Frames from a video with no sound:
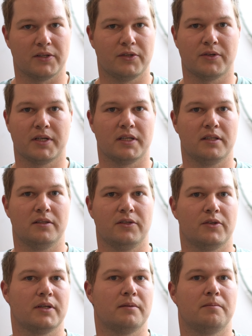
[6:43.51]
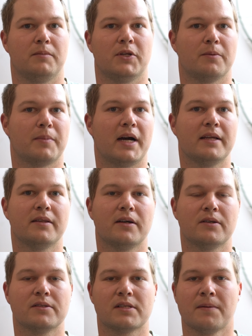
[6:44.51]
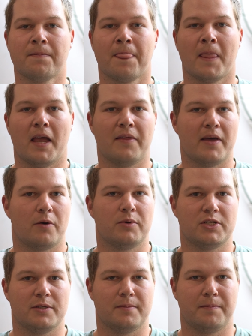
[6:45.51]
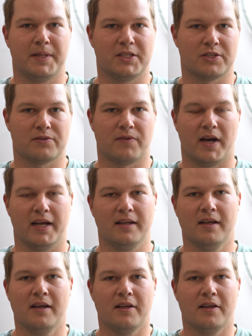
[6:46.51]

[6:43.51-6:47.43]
You could combine those and that would be just fine.